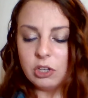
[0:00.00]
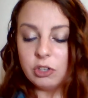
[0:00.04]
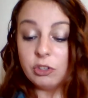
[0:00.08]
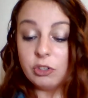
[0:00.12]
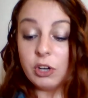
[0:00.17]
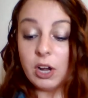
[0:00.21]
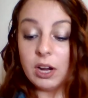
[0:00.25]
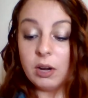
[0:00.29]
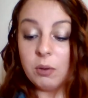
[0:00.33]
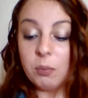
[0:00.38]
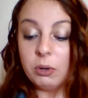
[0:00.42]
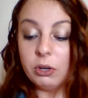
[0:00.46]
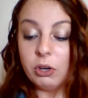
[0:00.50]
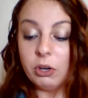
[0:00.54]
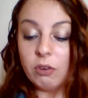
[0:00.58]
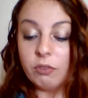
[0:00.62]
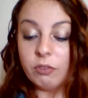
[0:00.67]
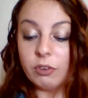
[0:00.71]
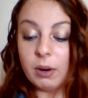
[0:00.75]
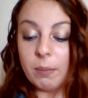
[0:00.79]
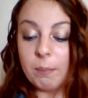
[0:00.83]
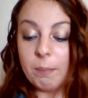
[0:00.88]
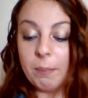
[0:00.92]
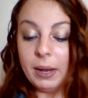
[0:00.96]
Jack went
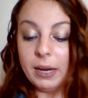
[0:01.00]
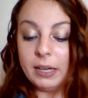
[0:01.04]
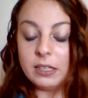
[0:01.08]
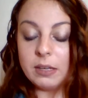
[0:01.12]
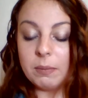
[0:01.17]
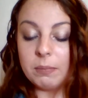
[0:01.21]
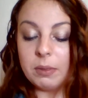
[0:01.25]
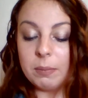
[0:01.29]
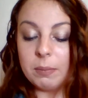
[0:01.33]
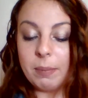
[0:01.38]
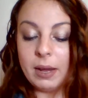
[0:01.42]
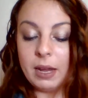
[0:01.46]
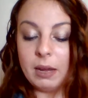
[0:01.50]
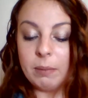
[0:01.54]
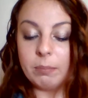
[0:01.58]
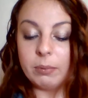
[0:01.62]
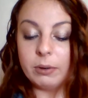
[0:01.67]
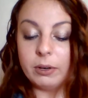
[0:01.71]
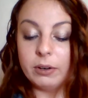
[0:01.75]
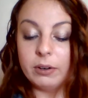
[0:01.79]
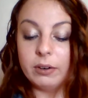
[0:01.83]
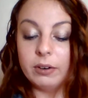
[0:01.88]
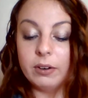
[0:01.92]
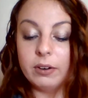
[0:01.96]
over and picked up the
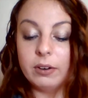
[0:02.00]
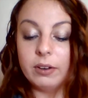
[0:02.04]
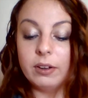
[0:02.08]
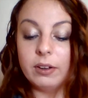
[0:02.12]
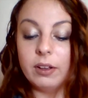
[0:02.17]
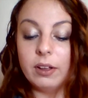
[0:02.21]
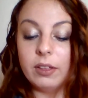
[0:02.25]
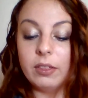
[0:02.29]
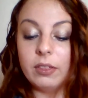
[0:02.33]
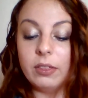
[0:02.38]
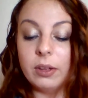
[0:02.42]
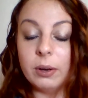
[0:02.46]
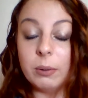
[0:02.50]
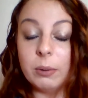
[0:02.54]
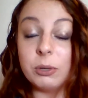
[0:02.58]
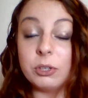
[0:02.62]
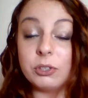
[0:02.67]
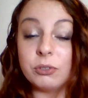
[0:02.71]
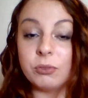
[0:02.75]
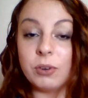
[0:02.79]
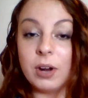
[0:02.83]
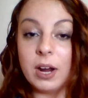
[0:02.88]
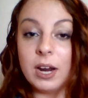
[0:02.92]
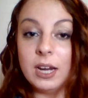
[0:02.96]
paper. There
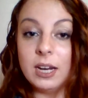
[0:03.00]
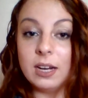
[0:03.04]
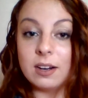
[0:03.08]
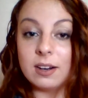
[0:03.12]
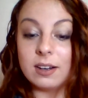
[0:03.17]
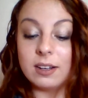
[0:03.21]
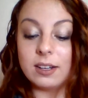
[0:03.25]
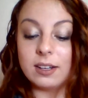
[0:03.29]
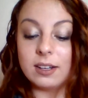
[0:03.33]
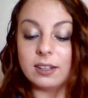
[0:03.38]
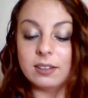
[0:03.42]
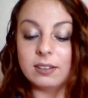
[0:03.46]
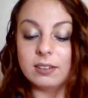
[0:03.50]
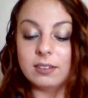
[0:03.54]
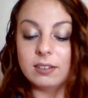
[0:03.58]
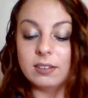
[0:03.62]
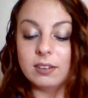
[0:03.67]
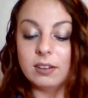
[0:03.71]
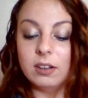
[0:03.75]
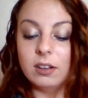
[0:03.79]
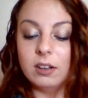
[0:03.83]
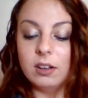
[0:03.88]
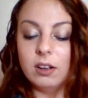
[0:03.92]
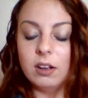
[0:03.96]
was writing on it.
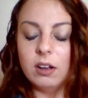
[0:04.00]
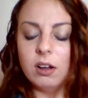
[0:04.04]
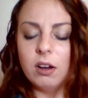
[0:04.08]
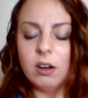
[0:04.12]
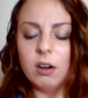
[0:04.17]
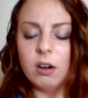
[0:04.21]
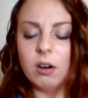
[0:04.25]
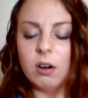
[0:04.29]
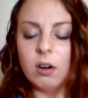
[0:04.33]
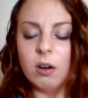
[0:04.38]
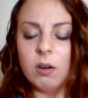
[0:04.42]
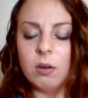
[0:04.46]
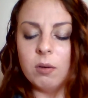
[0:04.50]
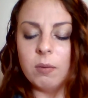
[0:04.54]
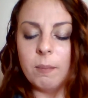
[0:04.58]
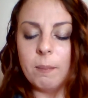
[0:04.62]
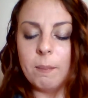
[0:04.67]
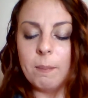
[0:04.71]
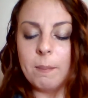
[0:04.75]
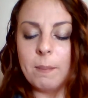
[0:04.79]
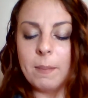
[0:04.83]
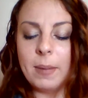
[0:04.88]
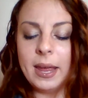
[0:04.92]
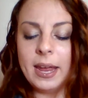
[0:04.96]
"Oh,
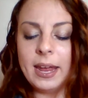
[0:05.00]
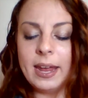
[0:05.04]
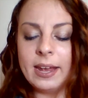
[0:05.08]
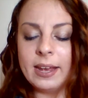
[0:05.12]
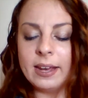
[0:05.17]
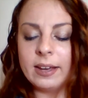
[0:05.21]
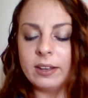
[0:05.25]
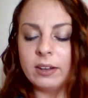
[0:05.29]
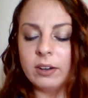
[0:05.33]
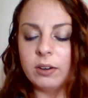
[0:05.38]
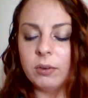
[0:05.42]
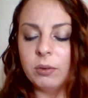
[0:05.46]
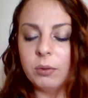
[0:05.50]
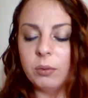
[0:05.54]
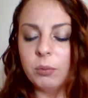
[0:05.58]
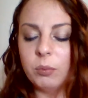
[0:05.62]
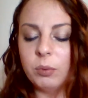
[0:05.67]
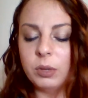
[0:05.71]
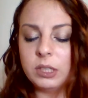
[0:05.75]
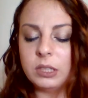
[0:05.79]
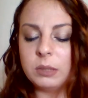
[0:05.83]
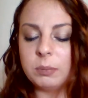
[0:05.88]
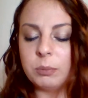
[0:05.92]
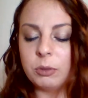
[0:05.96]
man,"
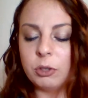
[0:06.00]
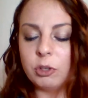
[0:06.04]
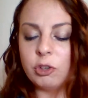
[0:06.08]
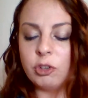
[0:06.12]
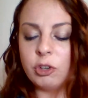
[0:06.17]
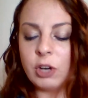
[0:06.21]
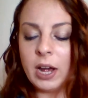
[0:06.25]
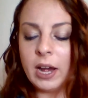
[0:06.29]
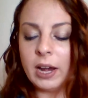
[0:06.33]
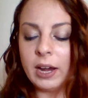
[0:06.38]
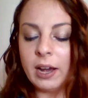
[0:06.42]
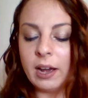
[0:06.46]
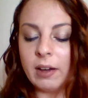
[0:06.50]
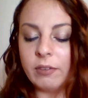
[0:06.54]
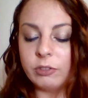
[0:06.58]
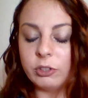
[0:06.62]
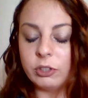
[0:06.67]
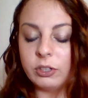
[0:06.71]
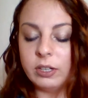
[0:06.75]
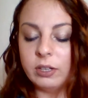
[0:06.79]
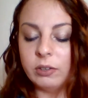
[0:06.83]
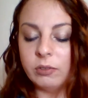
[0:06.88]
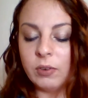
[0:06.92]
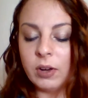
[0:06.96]
whispered Jack after
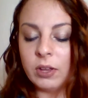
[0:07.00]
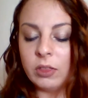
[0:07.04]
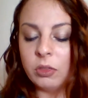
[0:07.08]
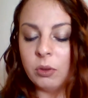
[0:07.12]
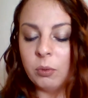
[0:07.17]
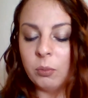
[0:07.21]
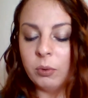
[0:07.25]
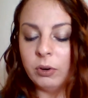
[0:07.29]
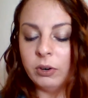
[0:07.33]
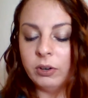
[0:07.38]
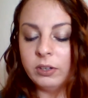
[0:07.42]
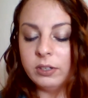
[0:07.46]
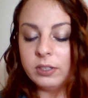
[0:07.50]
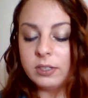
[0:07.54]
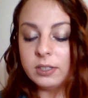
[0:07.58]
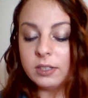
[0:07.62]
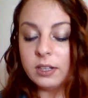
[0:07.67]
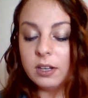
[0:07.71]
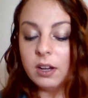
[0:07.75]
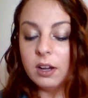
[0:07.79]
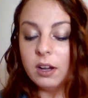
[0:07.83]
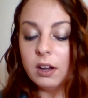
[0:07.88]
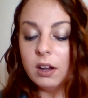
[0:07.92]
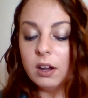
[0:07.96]
he read the words.
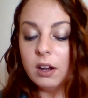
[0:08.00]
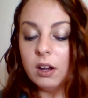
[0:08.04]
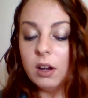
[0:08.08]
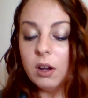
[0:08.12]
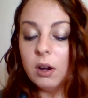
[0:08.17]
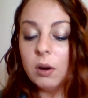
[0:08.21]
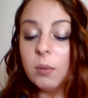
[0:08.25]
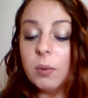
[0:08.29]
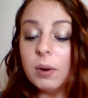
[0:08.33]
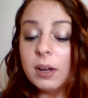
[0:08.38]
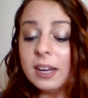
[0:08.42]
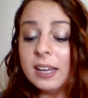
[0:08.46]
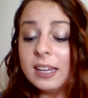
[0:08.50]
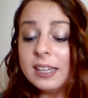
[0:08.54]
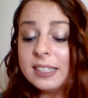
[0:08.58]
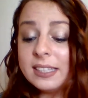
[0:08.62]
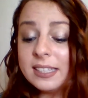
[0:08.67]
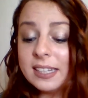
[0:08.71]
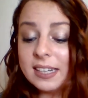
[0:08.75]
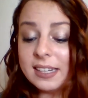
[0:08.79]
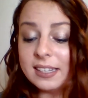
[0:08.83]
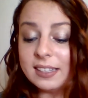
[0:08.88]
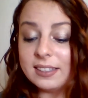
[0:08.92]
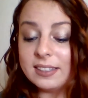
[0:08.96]
"What is
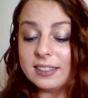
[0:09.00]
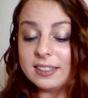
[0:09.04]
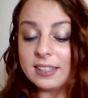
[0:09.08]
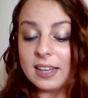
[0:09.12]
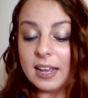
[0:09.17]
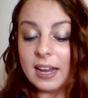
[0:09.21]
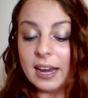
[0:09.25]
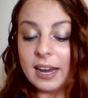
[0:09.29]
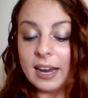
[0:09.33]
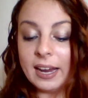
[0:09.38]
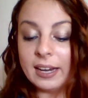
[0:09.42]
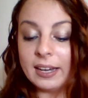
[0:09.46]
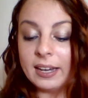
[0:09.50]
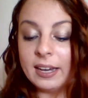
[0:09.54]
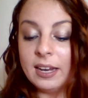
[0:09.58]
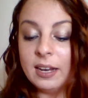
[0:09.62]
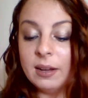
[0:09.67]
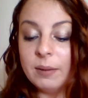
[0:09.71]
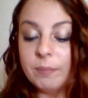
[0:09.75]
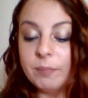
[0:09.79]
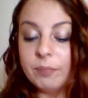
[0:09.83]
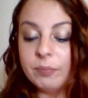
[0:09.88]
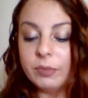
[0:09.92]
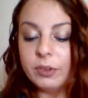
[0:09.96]
it?" said
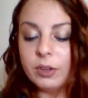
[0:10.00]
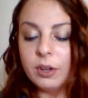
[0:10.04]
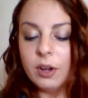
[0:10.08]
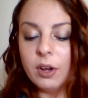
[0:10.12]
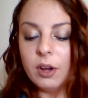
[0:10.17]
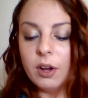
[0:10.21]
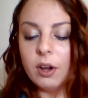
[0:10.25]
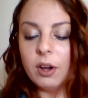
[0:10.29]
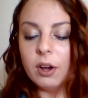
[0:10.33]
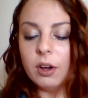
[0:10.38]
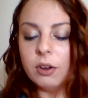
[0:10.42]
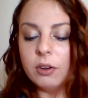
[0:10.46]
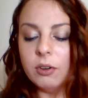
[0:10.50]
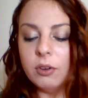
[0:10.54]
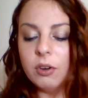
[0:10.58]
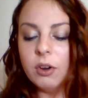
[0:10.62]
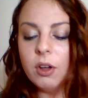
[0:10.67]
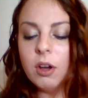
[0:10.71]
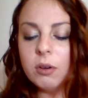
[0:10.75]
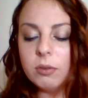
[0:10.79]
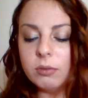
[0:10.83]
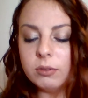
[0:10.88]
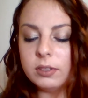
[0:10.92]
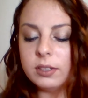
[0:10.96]
Annie. "A
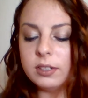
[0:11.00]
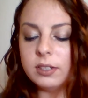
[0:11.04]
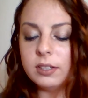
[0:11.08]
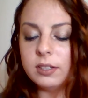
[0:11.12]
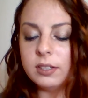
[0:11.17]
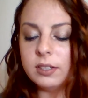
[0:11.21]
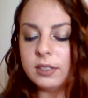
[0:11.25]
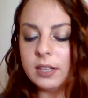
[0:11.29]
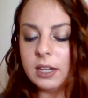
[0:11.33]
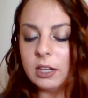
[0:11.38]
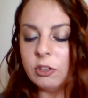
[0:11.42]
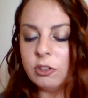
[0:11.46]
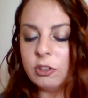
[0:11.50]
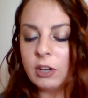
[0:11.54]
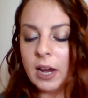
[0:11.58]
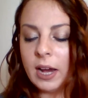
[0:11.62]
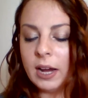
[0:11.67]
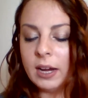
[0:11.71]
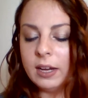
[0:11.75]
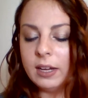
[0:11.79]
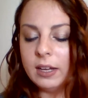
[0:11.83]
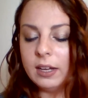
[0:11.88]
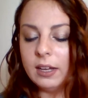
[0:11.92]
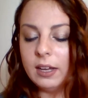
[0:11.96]
note," said
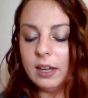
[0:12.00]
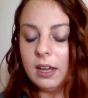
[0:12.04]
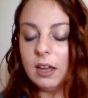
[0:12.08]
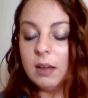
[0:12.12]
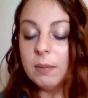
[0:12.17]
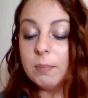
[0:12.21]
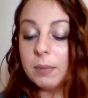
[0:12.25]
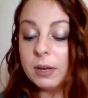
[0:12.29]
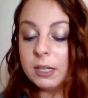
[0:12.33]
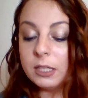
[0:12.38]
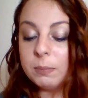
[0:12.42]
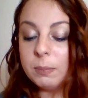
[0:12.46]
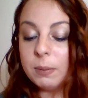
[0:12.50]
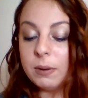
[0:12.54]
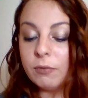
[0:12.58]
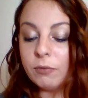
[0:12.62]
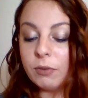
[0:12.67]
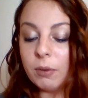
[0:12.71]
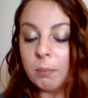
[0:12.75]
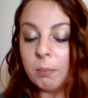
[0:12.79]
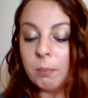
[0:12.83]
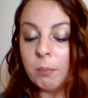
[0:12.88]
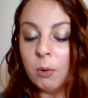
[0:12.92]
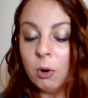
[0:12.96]
Jack. "It must be
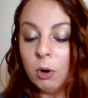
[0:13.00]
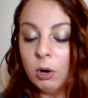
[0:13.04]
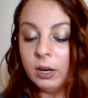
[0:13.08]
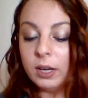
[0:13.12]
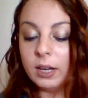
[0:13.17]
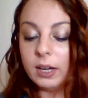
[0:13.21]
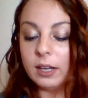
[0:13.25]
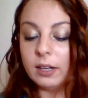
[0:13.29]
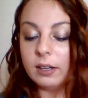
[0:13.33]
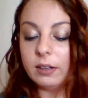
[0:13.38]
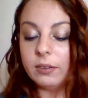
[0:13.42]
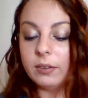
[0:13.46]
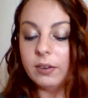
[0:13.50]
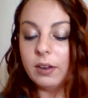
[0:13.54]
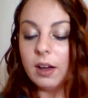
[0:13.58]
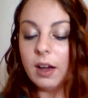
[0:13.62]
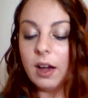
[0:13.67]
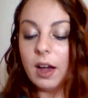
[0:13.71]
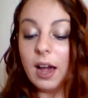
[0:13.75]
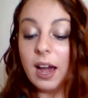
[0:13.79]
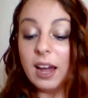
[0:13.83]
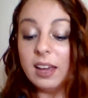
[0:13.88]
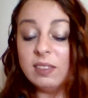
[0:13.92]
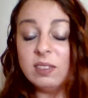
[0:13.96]
from Morgan.
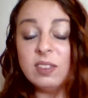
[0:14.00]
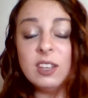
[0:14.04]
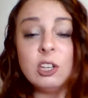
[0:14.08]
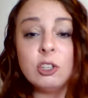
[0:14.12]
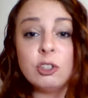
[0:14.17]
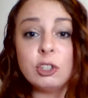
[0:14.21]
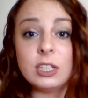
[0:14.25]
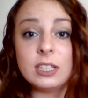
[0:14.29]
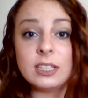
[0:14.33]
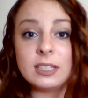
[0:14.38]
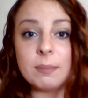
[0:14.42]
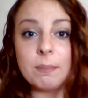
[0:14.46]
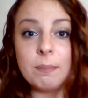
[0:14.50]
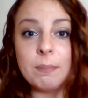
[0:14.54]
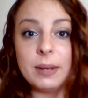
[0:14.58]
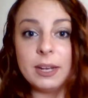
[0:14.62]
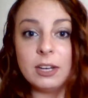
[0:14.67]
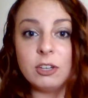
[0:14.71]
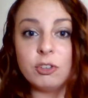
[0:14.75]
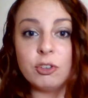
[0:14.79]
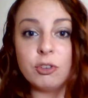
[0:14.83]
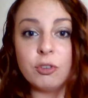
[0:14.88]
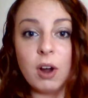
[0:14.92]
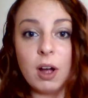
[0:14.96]
I think she's in
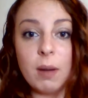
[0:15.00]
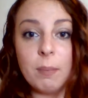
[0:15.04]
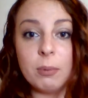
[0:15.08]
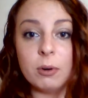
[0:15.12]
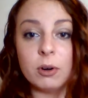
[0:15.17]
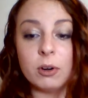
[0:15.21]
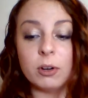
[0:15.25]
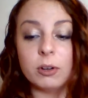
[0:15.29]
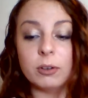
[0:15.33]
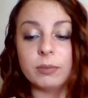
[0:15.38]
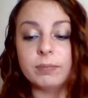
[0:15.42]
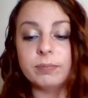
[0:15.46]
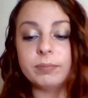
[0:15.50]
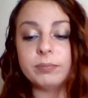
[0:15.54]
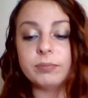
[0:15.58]
big trouble."